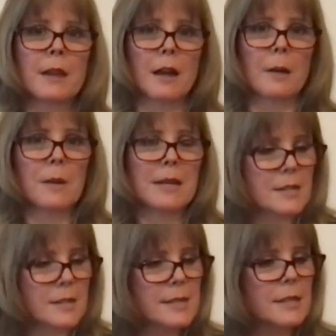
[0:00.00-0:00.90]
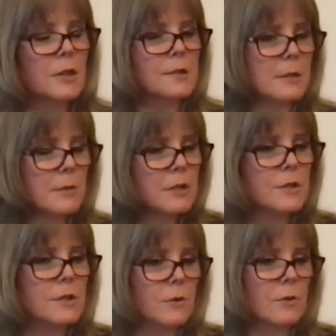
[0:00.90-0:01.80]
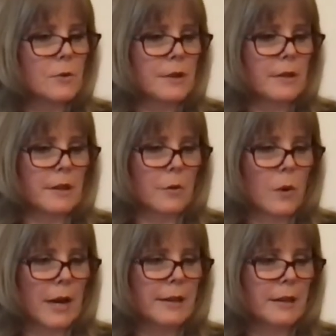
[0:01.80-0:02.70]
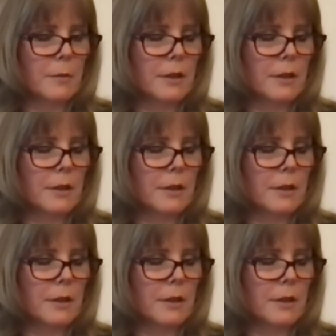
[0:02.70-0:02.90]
And as I said, those images are already there waiting.